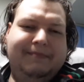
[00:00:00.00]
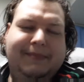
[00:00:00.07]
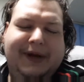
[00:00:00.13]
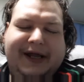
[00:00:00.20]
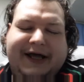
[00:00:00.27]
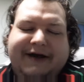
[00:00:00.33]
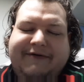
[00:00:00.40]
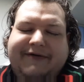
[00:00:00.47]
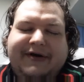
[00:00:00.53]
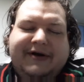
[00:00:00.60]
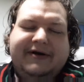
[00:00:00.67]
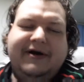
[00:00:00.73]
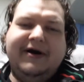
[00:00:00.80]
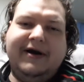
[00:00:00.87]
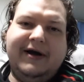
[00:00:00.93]
believe it
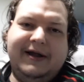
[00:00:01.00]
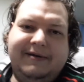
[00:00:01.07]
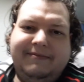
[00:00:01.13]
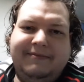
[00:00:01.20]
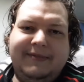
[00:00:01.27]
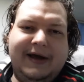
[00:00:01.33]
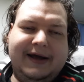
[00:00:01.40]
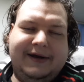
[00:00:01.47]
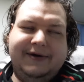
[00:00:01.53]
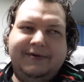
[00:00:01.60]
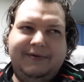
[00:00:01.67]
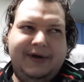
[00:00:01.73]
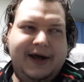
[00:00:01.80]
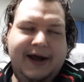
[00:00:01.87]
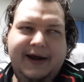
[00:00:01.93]
or not, I
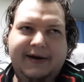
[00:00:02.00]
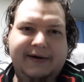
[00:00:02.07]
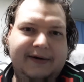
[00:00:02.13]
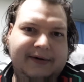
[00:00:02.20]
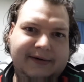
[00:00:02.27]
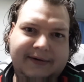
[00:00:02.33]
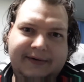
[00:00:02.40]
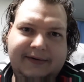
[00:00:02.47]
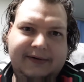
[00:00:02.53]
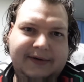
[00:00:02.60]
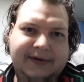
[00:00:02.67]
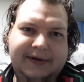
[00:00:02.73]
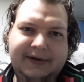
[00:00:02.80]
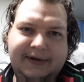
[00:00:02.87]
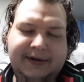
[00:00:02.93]
don't care.
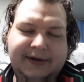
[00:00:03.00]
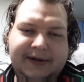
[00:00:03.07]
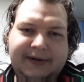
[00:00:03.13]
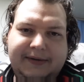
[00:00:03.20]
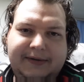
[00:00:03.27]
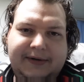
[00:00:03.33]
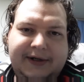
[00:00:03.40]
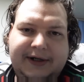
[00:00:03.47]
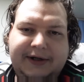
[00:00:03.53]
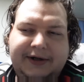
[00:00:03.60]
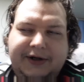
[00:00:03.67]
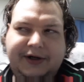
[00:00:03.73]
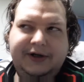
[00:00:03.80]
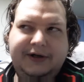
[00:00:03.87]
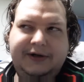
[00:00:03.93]

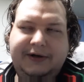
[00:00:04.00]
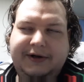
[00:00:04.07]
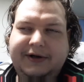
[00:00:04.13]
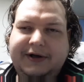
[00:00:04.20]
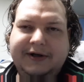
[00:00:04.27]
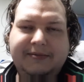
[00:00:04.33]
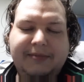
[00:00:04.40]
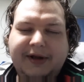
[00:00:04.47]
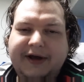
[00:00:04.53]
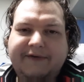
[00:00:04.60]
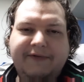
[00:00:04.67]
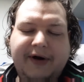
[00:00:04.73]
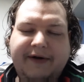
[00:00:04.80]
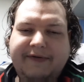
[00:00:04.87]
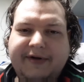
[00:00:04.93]
You can
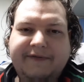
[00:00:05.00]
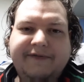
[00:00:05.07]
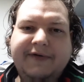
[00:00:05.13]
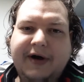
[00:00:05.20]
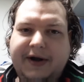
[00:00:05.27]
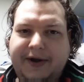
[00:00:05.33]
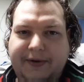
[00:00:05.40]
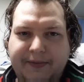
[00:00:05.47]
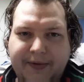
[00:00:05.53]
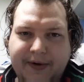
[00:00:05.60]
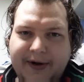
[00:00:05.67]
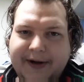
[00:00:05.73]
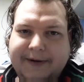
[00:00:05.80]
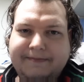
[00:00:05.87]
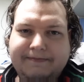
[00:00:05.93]
believe whatever the fuck you
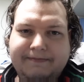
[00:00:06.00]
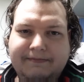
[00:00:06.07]
want.